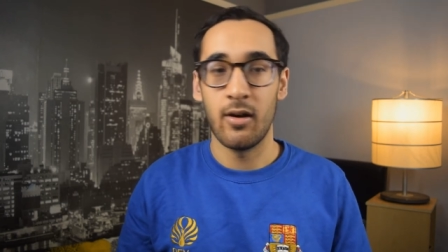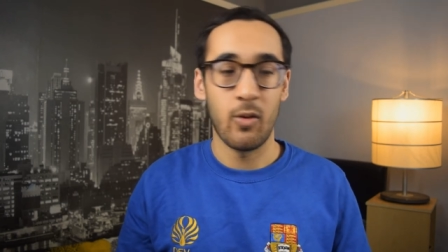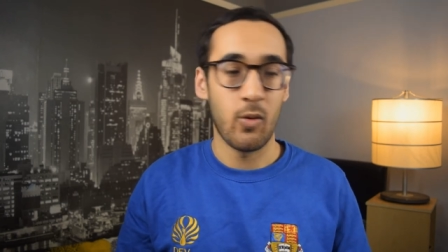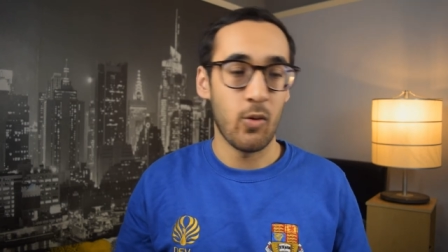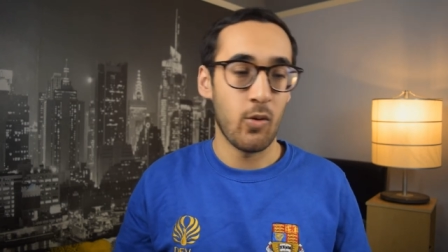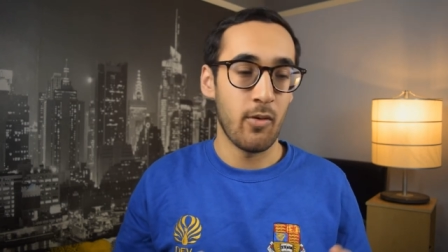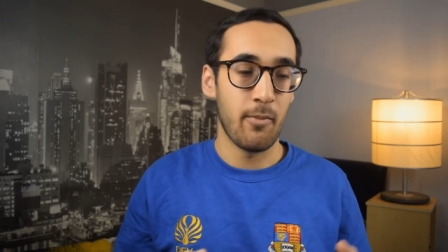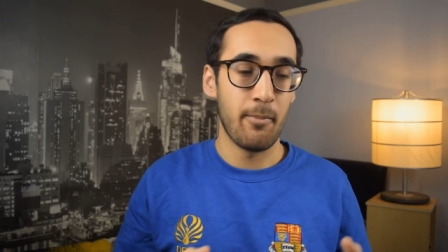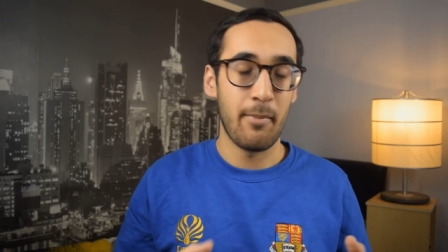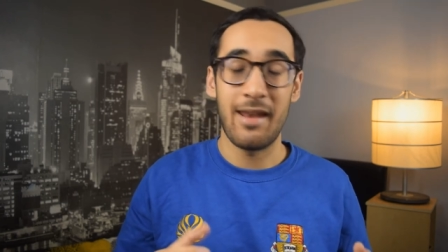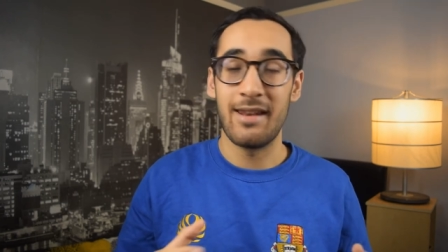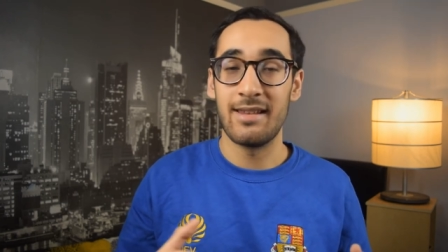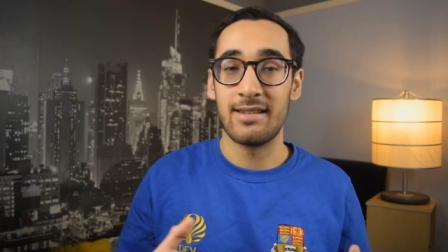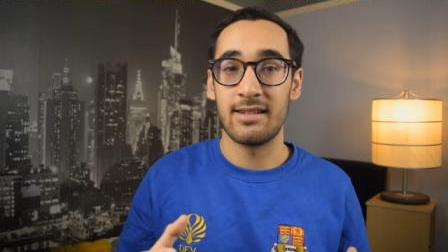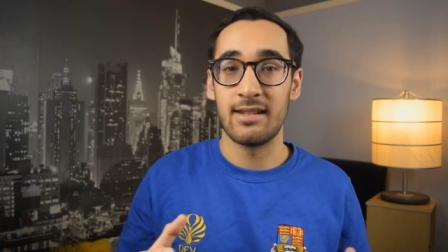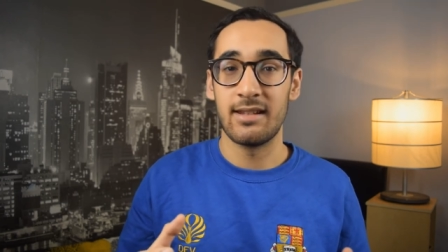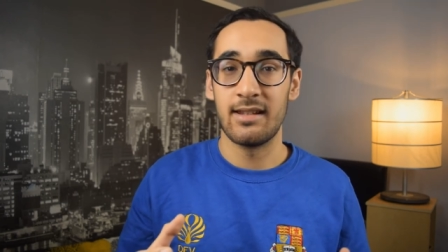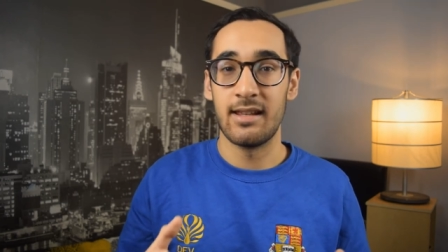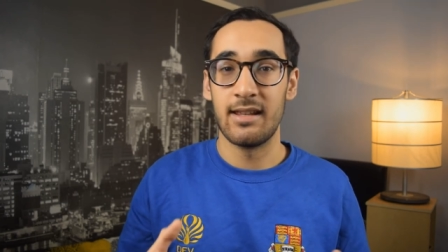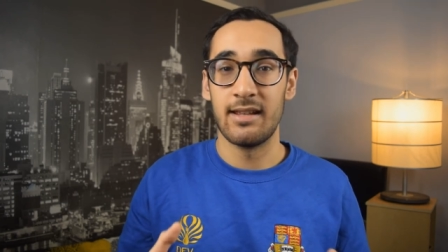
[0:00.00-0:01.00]
or
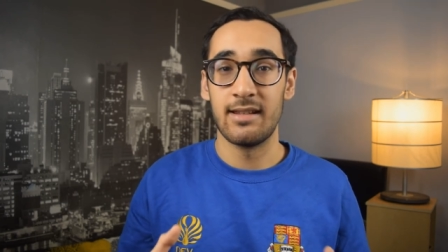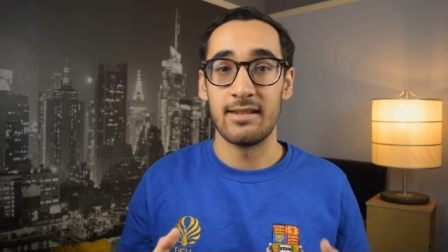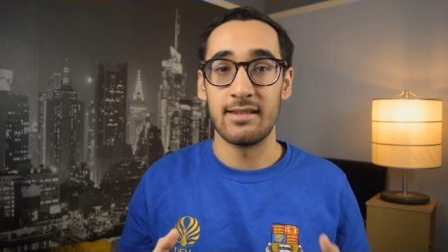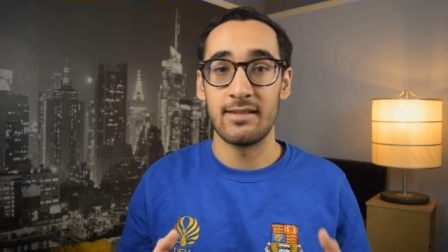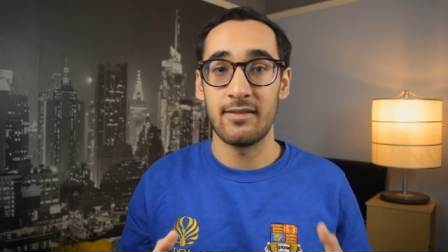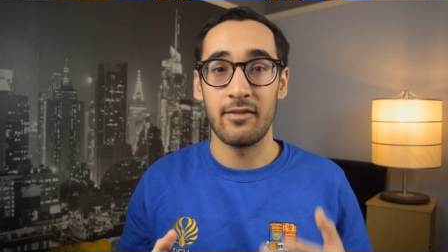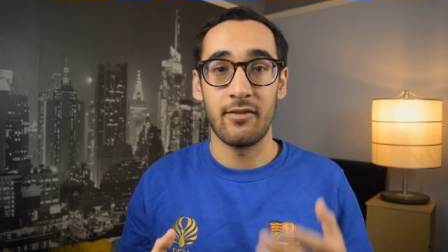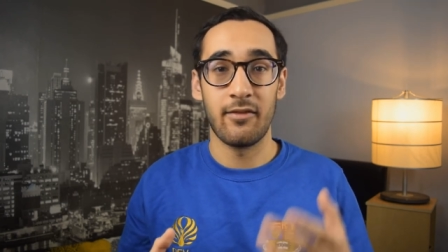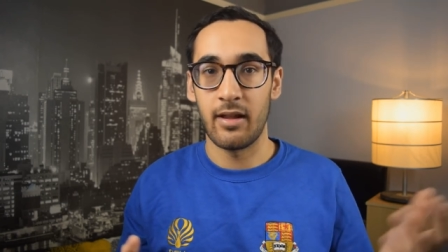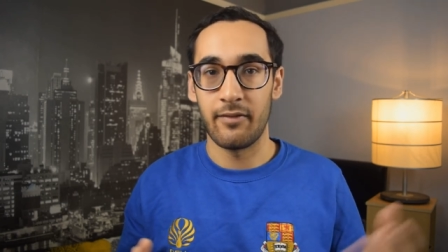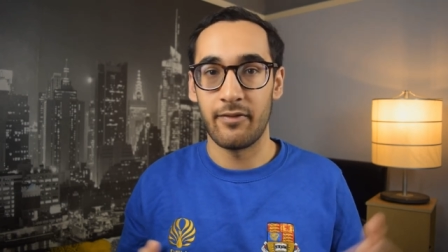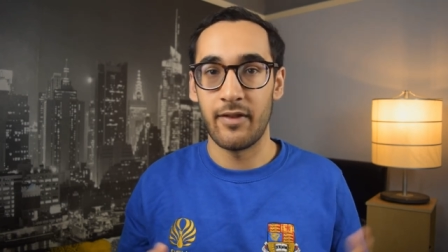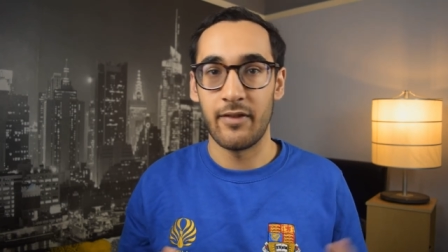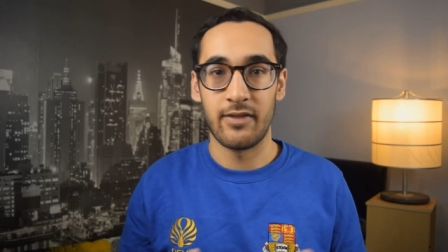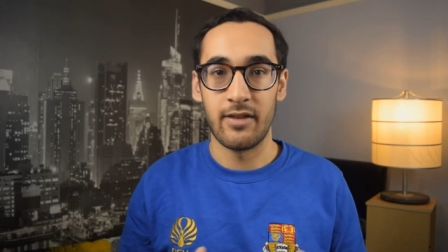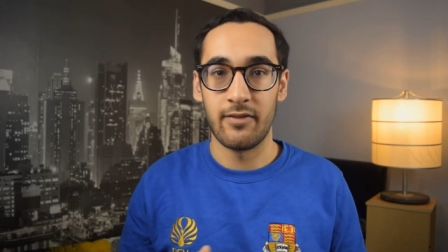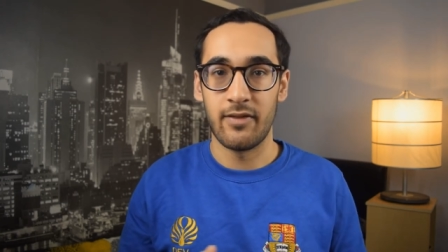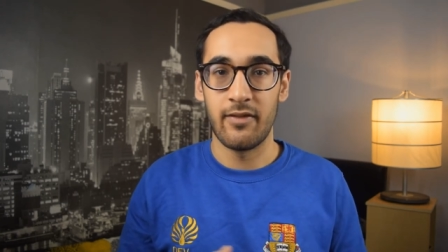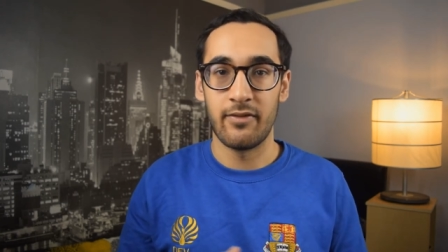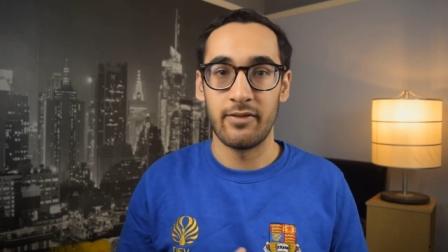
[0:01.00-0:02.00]
medicine is like
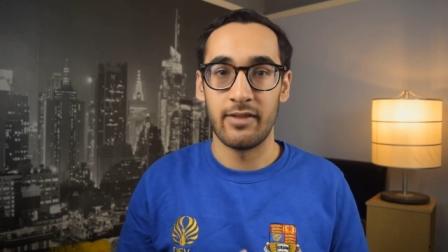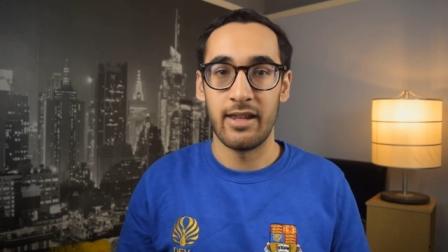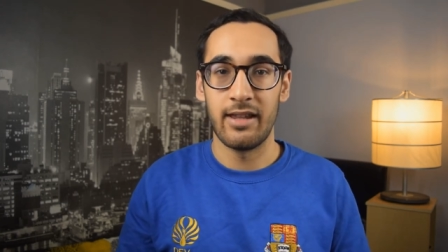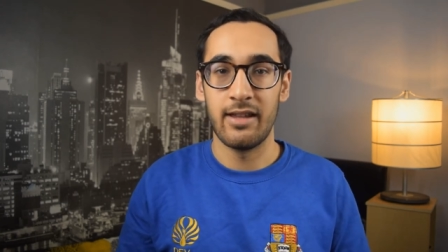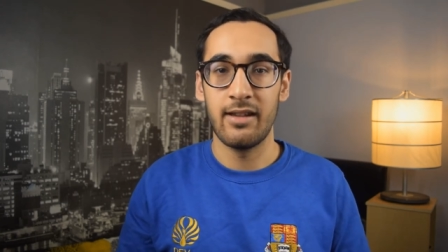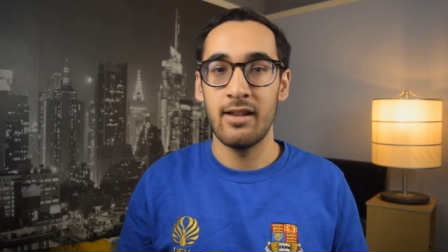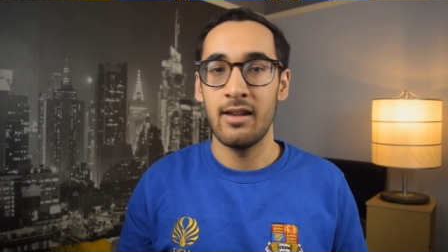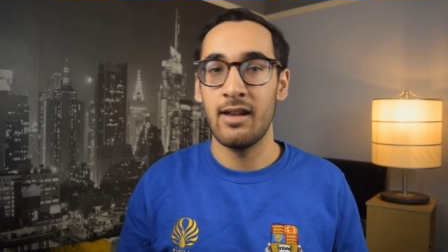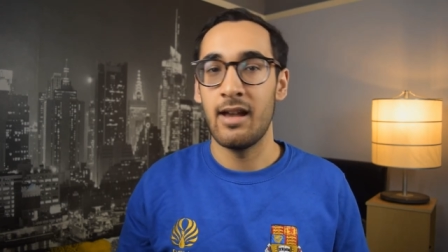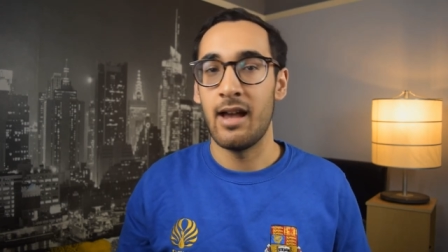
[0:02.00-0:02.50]
50 50